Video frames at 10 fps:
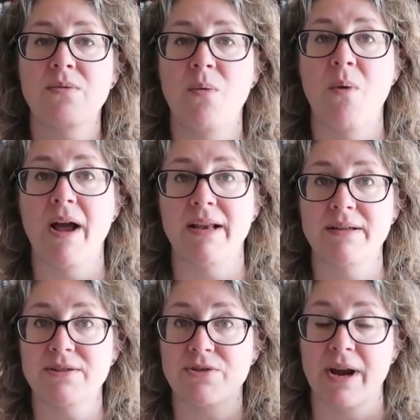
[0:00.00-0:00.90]

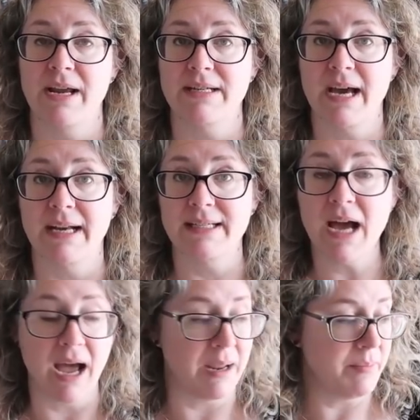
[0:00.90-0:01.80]
one strand at a
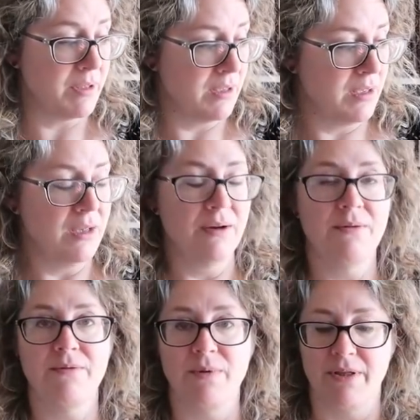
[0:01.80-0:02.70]
time
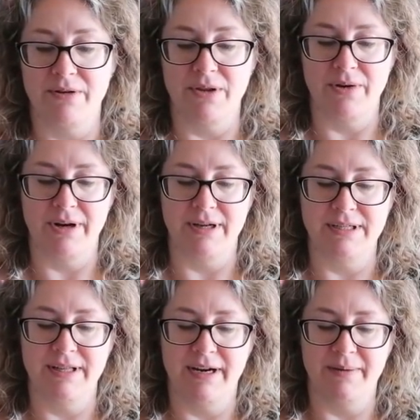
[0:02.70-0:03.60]
while they're loaded
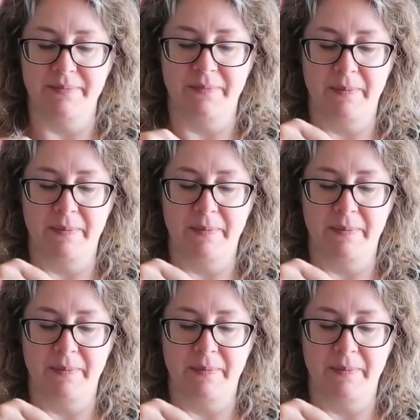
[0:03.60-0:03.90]
onto there.